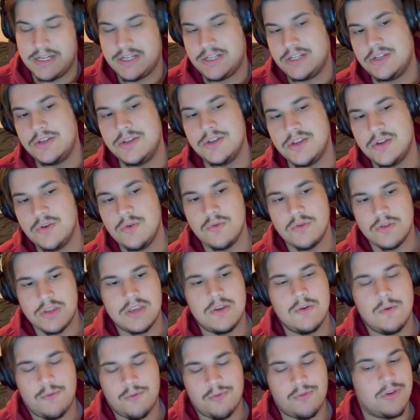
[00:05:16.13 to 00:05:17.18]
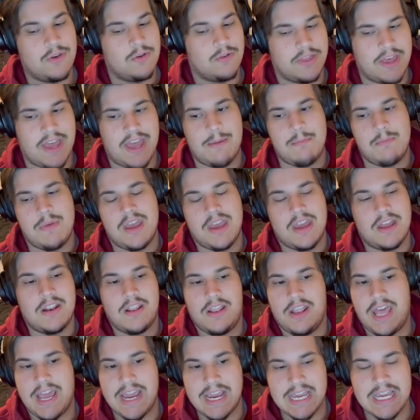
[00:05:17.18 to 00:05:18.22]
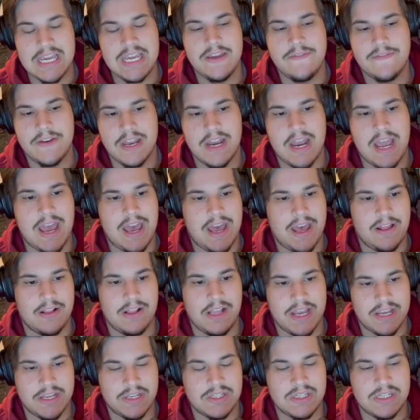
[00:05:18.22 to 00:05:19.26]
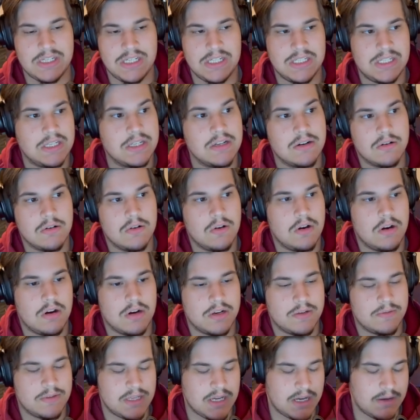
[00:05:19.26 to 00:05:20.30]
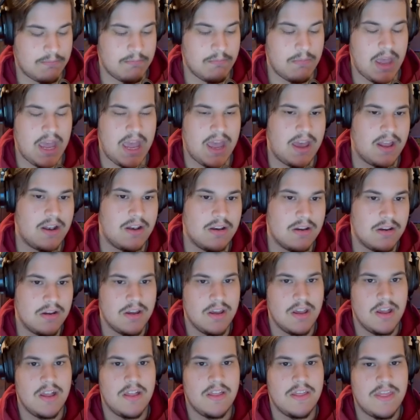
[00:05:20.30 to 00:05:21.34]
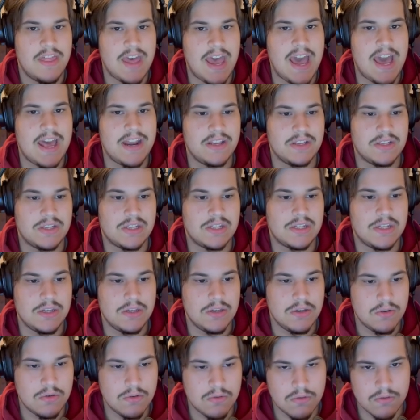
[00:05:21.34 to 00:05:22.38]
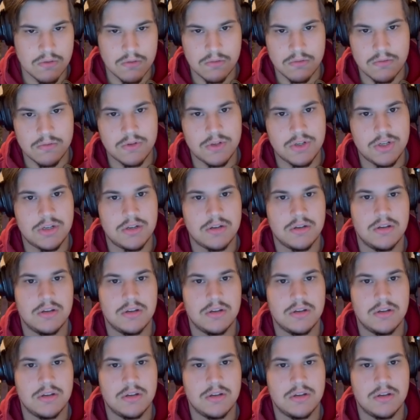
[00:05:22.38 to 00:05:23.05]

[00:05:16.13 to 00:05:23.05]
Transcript: You feel that, man. Like, even at like C0R, man, that is huge.